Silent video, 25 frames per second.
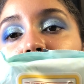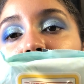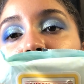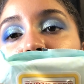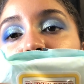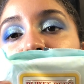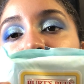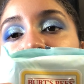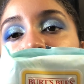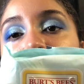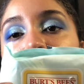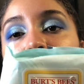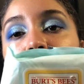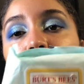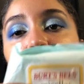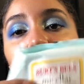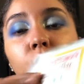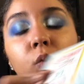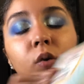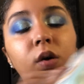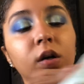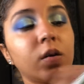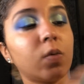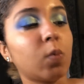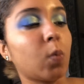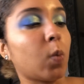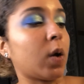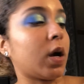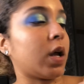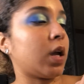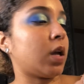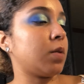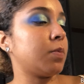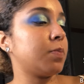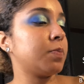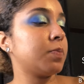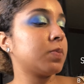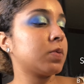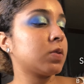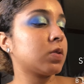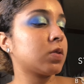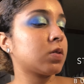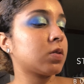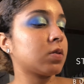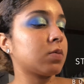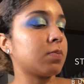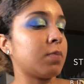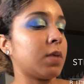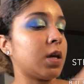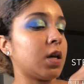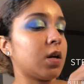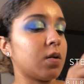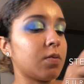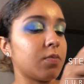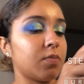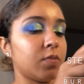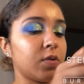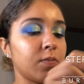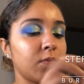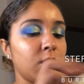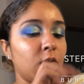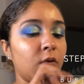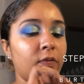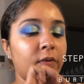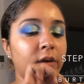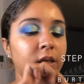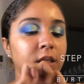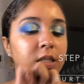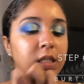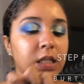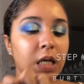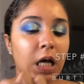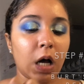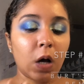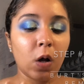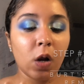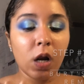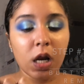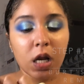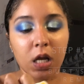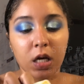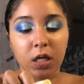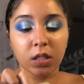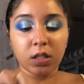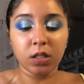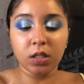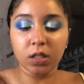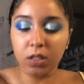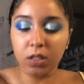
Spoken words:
3-in-1 wipes makeup removing palette.